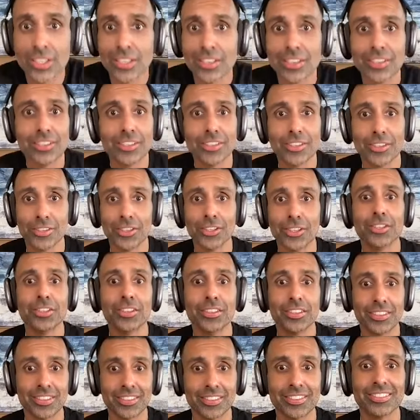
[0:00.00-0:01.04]
of energy. You know?
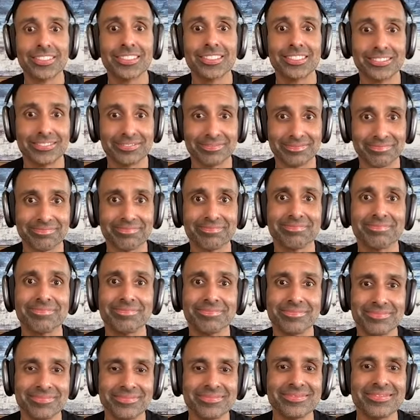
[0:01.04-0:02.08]
Yeah.
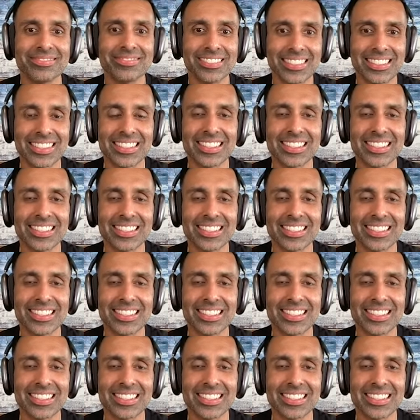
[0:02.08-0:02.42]
Um,